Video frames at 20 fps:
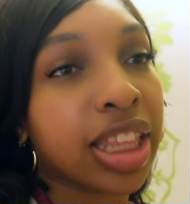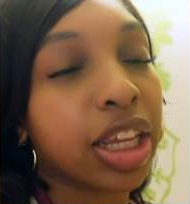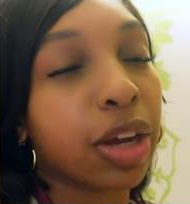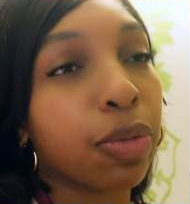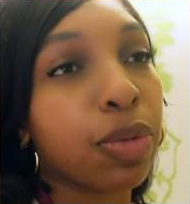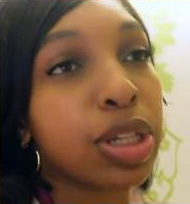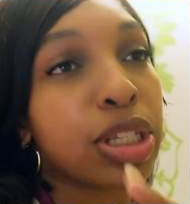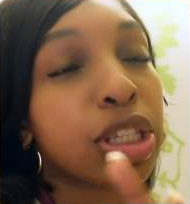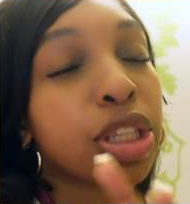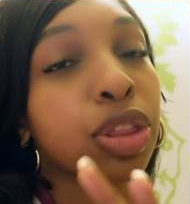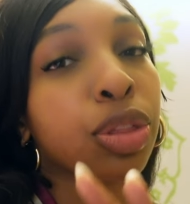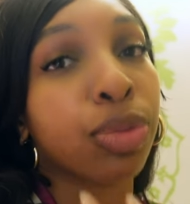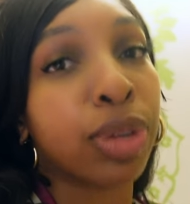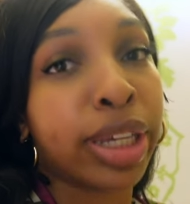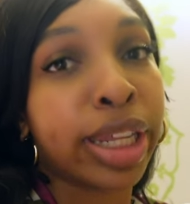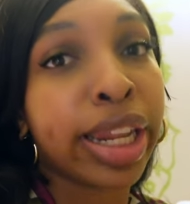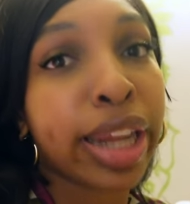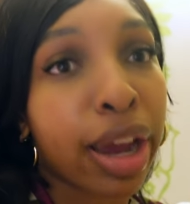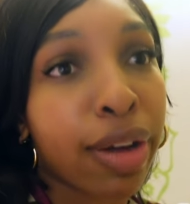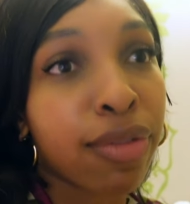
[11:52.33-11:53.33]
There was three
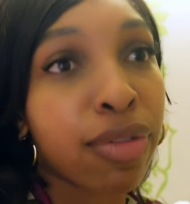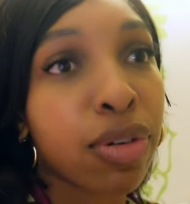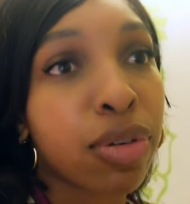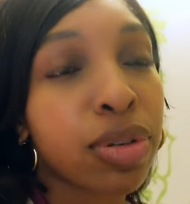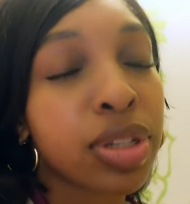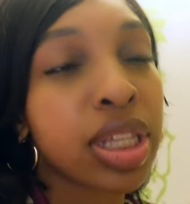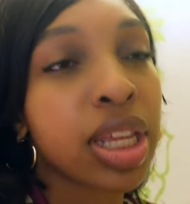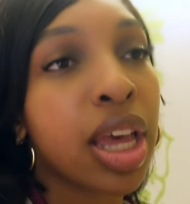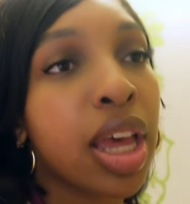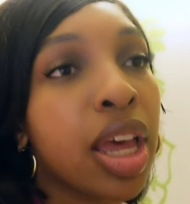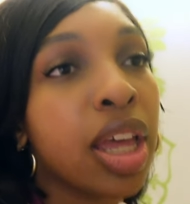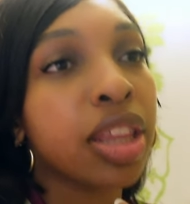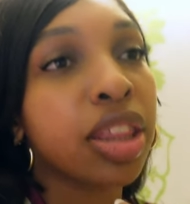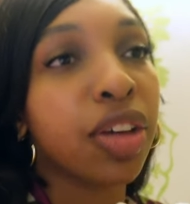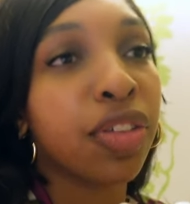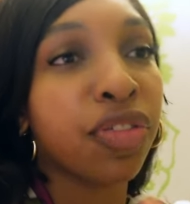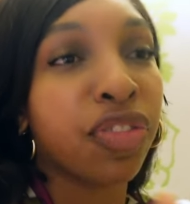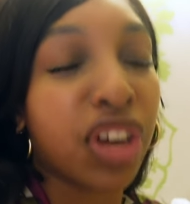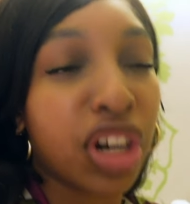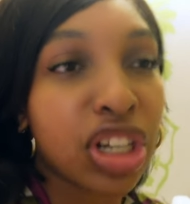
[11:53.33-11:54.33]
levels the
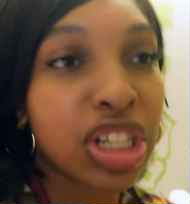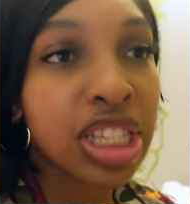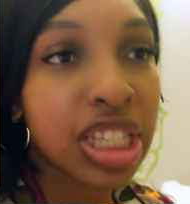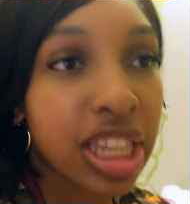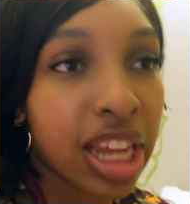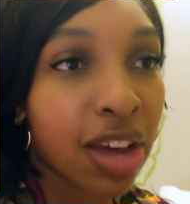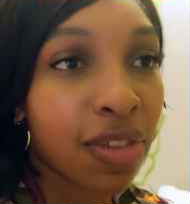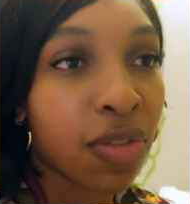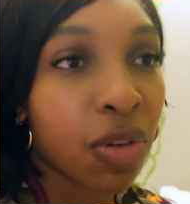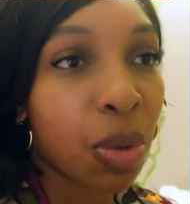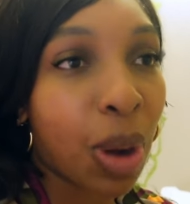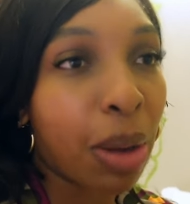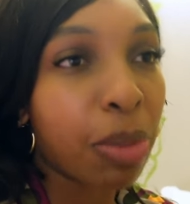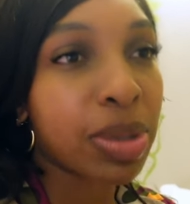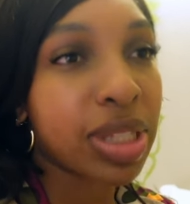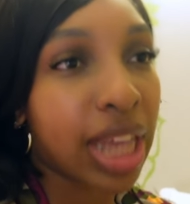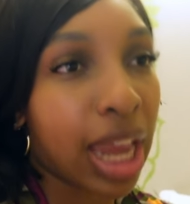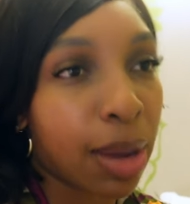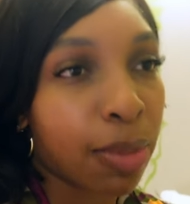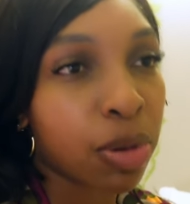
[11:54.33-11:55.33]
first level I
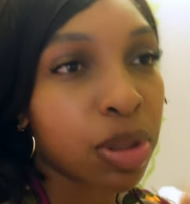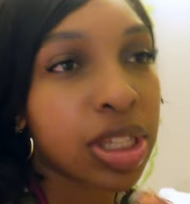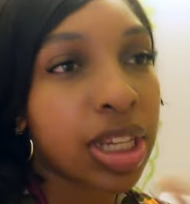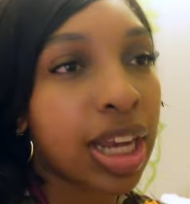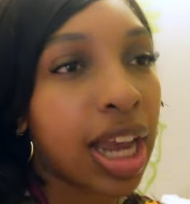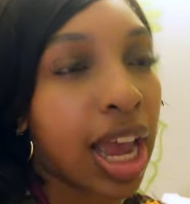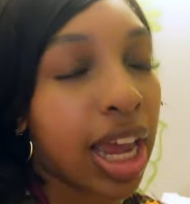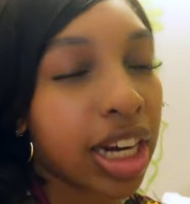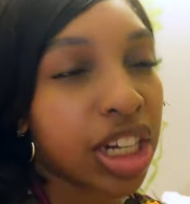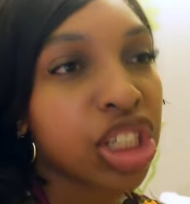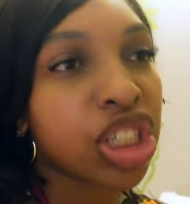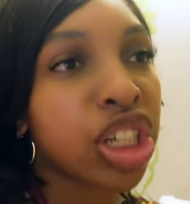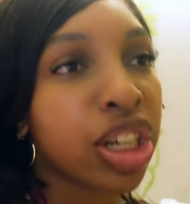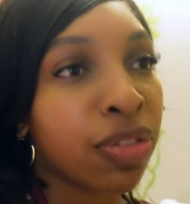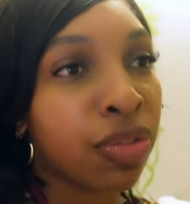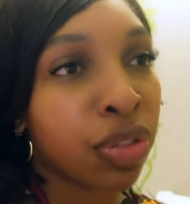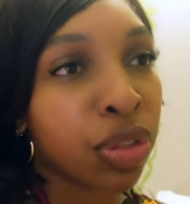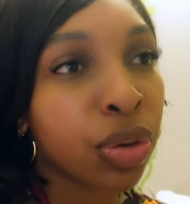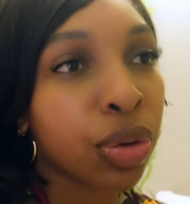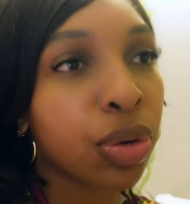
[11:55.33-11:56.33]
was able to kind of
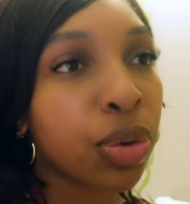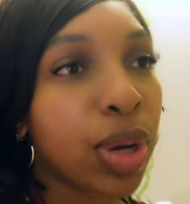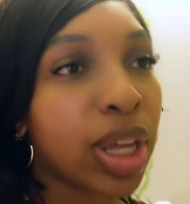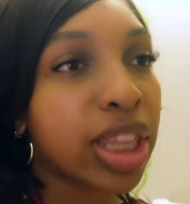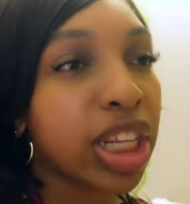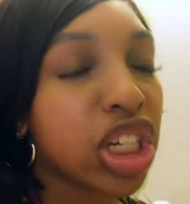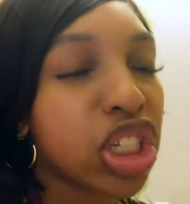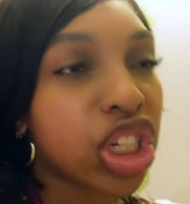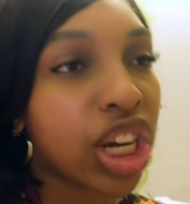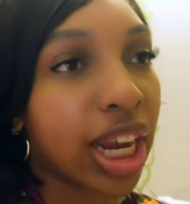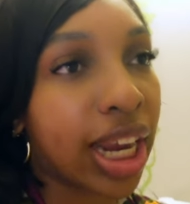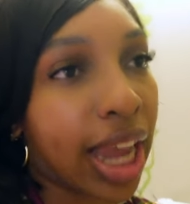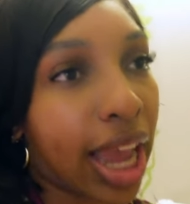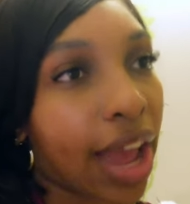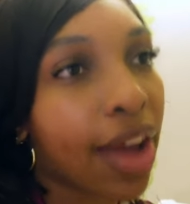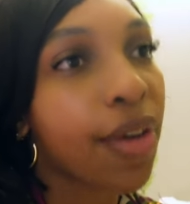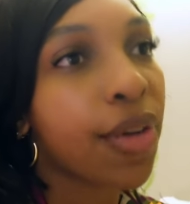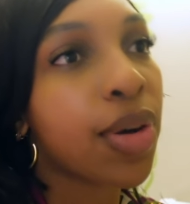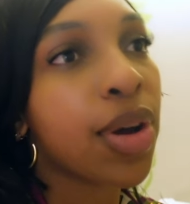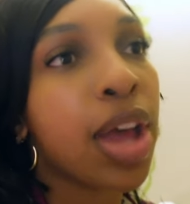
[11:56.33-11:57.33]
shift through and then check
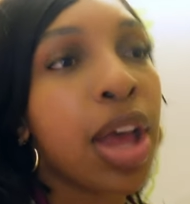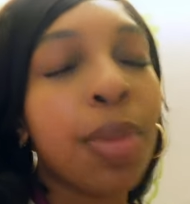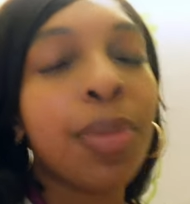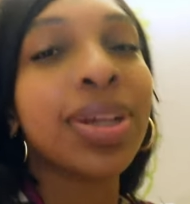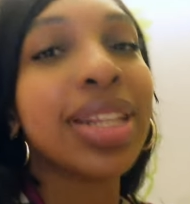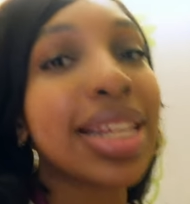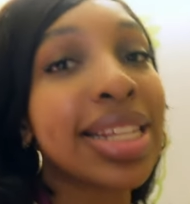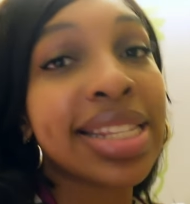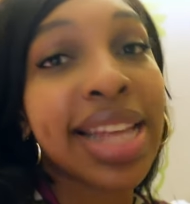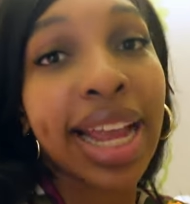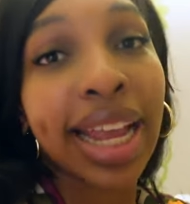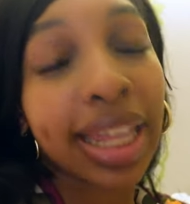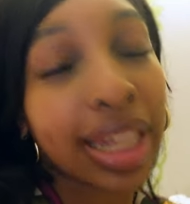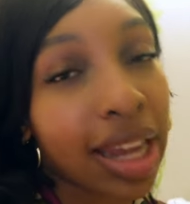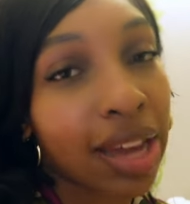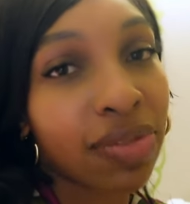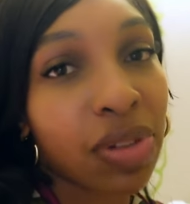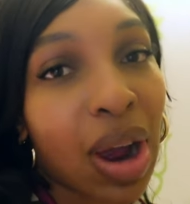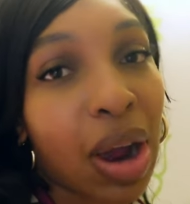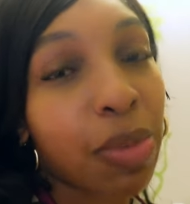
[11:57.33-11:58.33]
out but the second
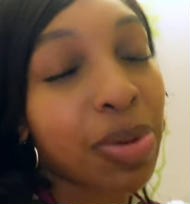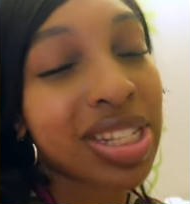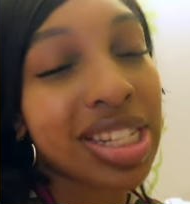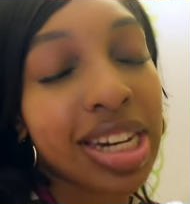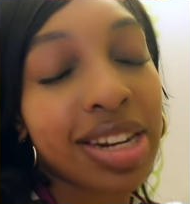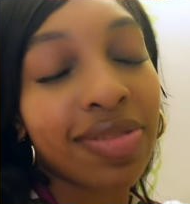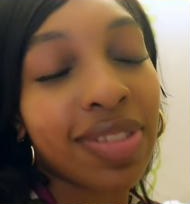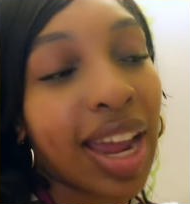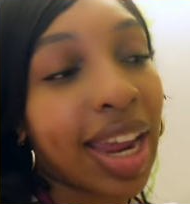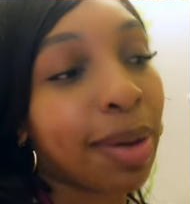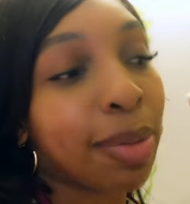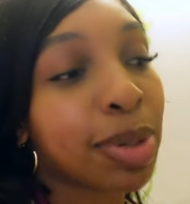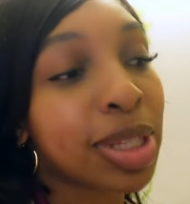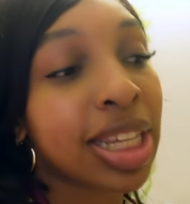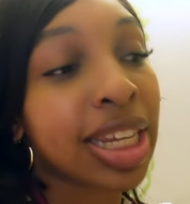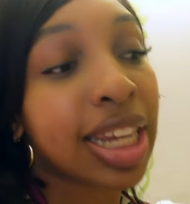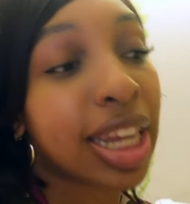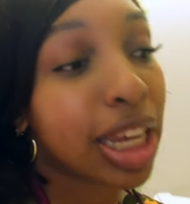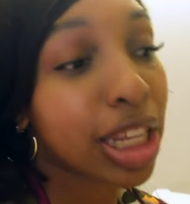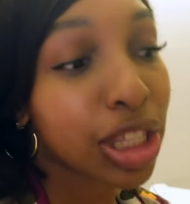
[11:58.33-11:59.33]
level I wasn't even able
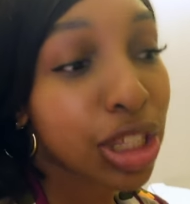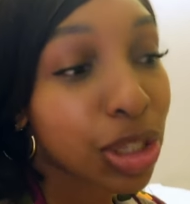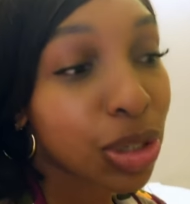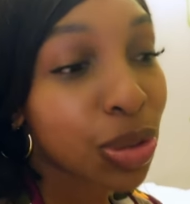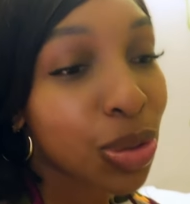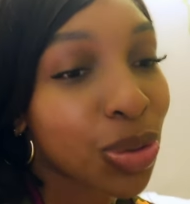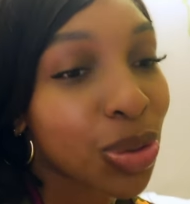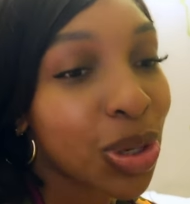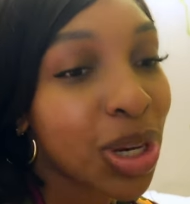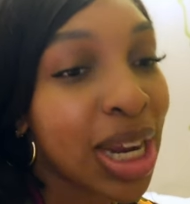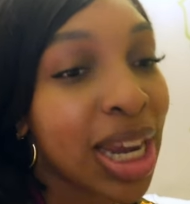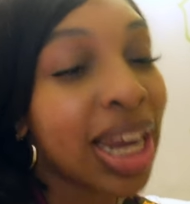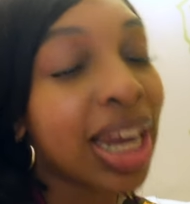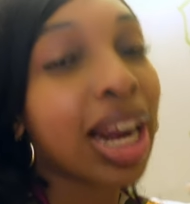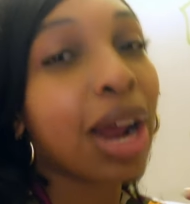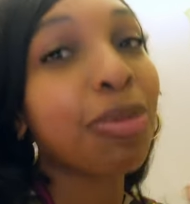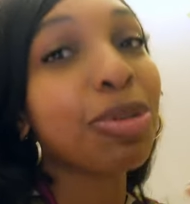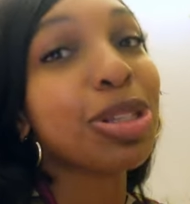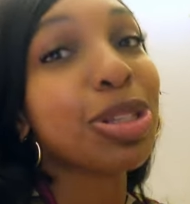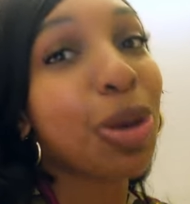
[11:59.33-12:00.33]
to get to and
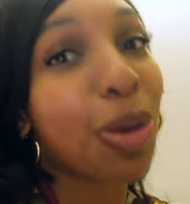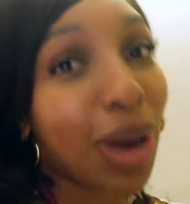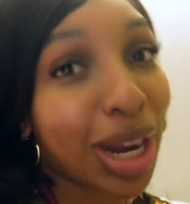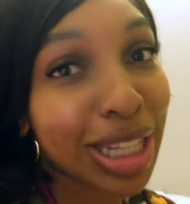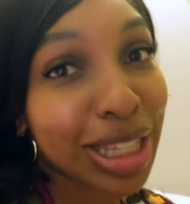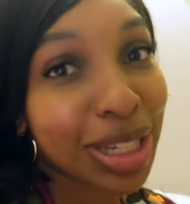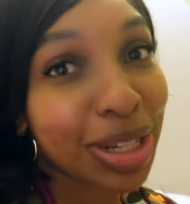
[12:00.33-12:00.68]
I was going